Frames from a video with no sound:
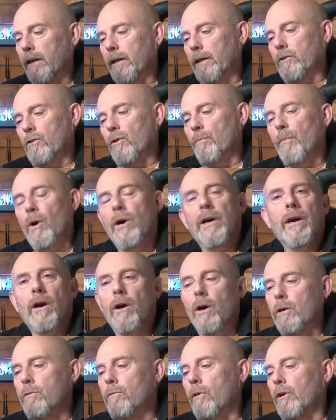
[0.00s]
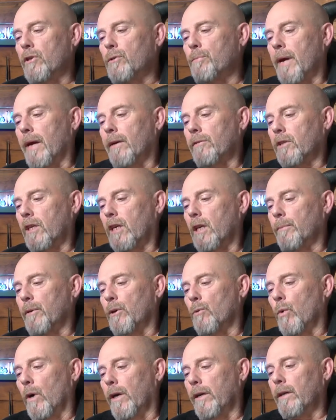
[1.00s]
and it's on my high-rise mount to keep it
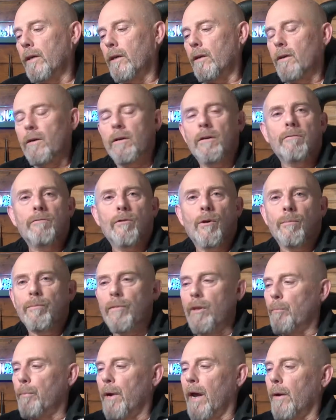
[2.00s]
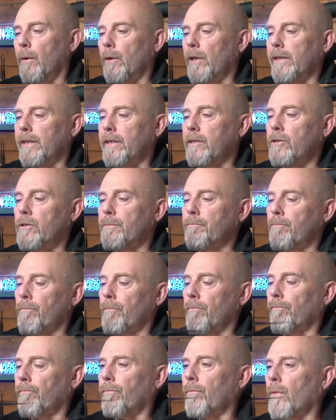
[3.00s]
away from the power leads.
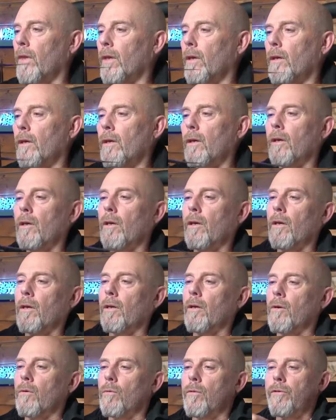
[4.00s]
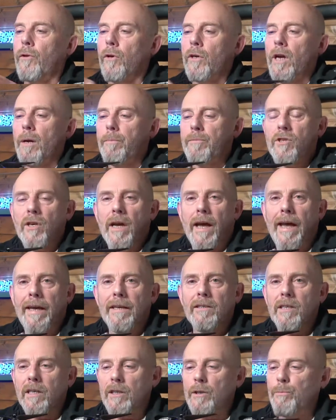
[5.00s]
We've gone up to
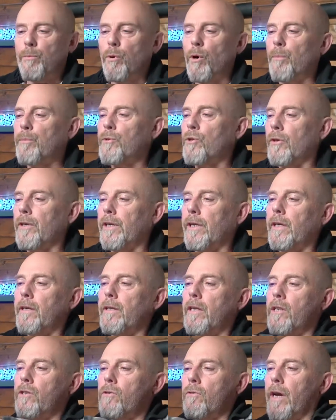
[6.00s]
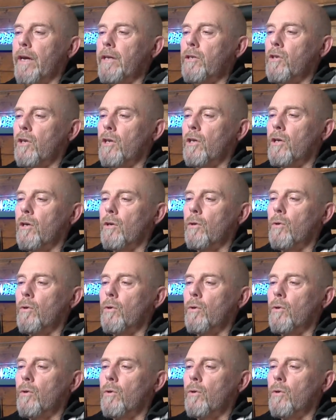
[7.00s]
8 inch props on here. These are HQ